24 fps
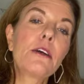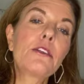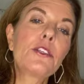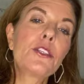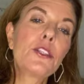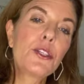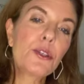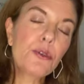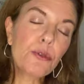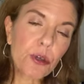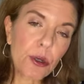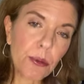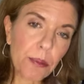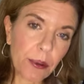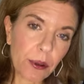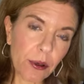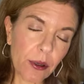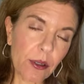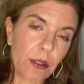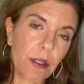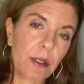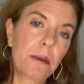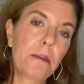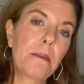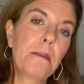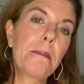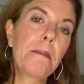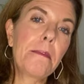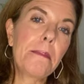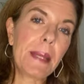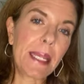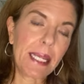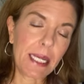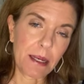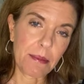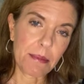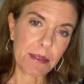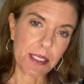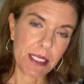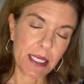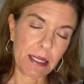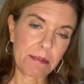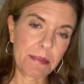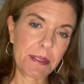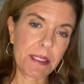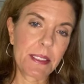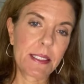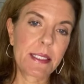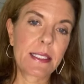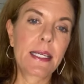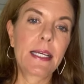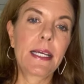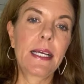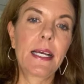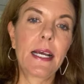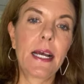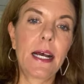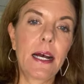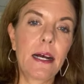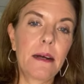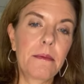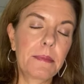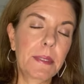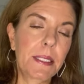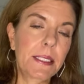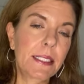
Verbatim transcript: doable makeup tips because um,